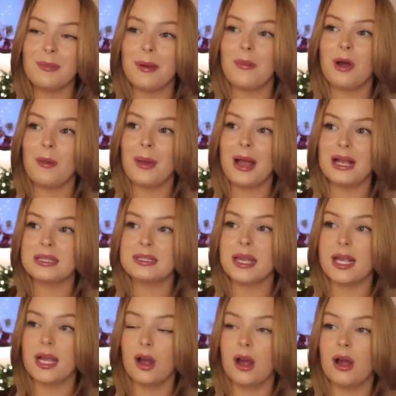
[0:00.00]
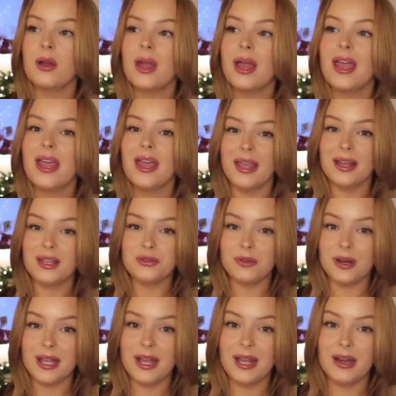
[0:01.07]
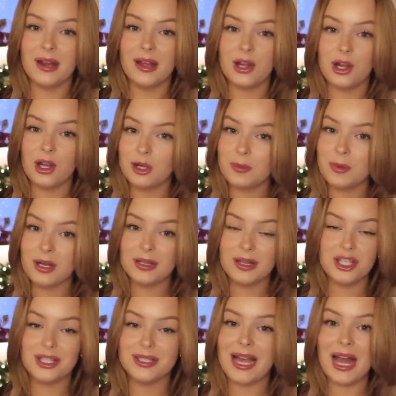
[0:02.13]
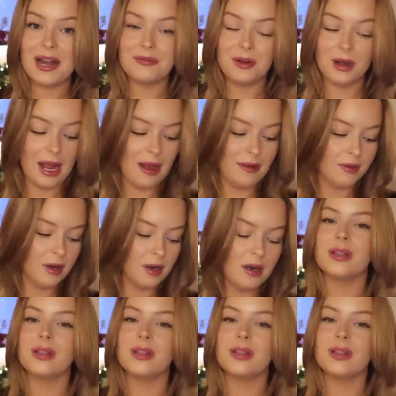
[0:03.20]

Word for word: My mom has like a handwritten cookbook that she's had forever,